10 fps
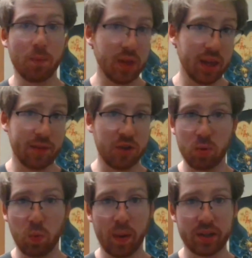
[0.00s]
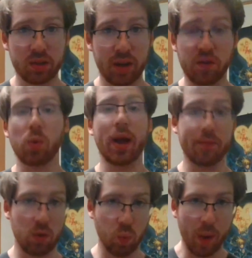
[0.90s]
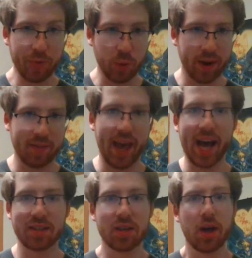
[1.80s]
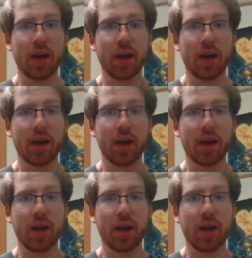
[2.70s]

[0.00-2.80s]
if you were ever wondering that,